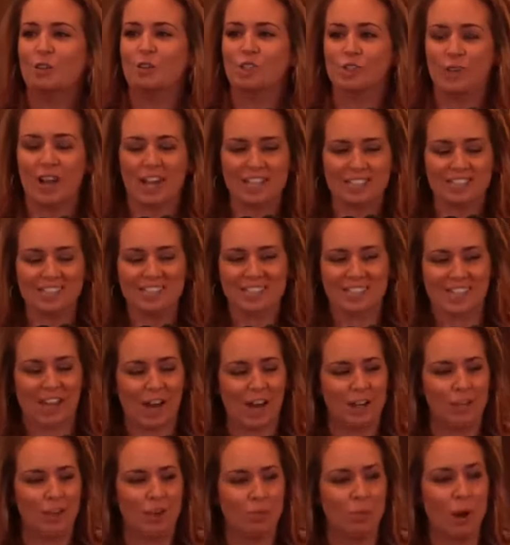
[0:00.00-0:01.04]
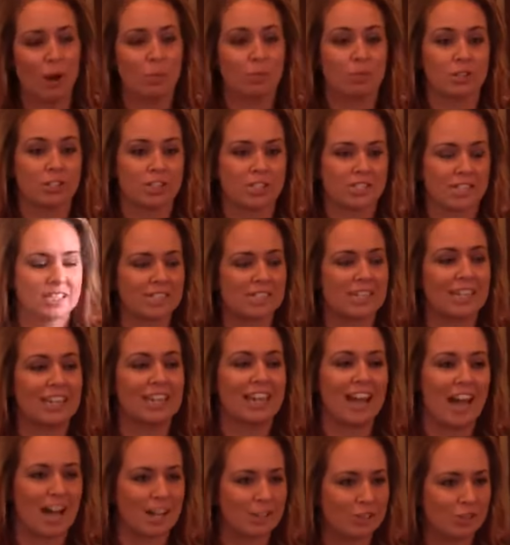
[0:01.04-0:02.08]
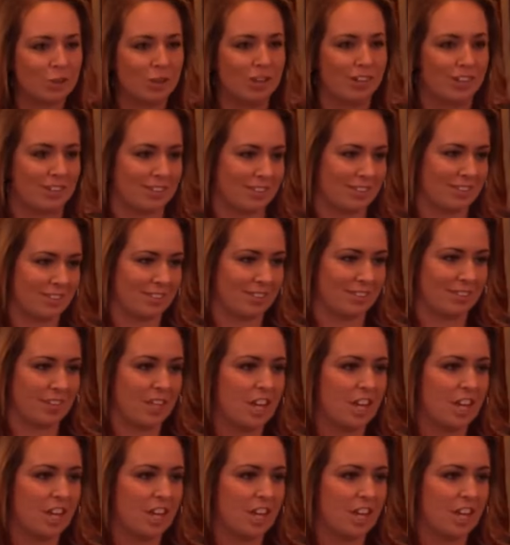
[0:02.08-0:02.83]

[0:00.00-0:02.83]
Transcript: who tries to tell you about persistent contrails.